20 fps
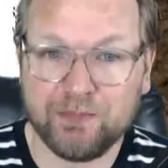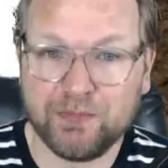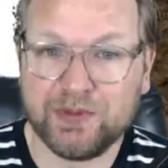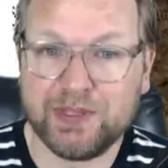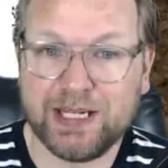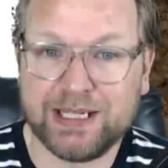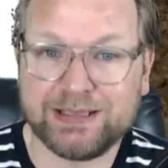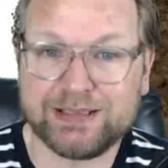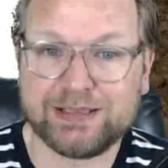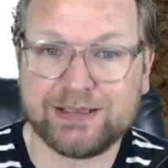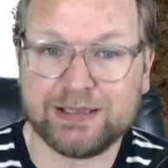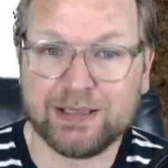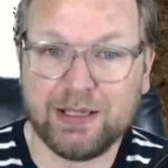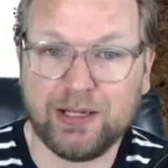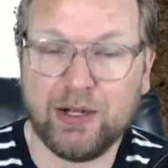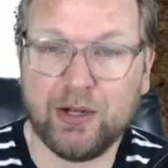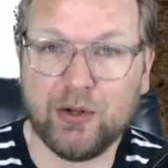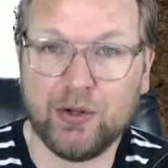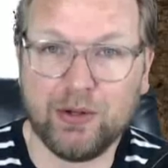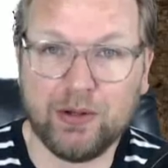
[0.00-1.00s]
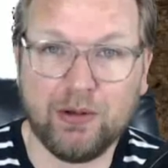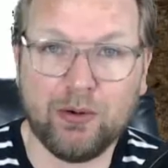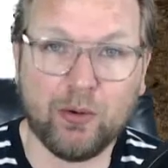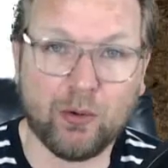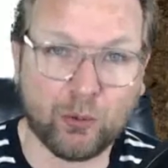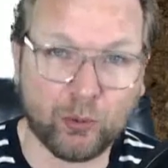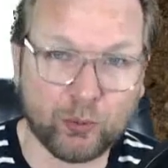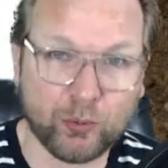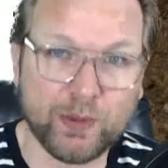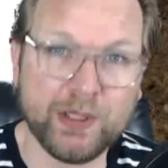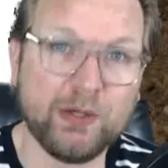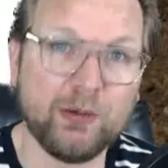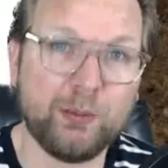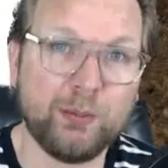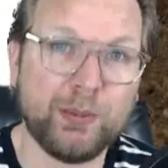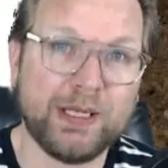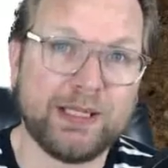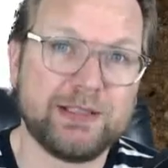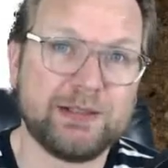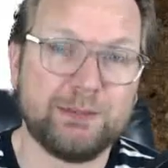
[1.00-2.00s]
that's a real
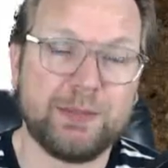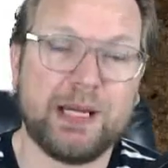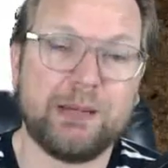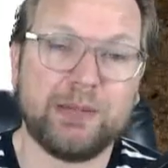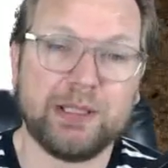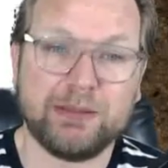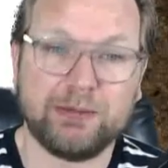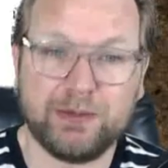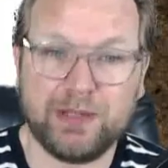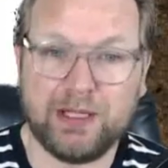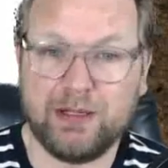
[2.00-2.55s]
big spam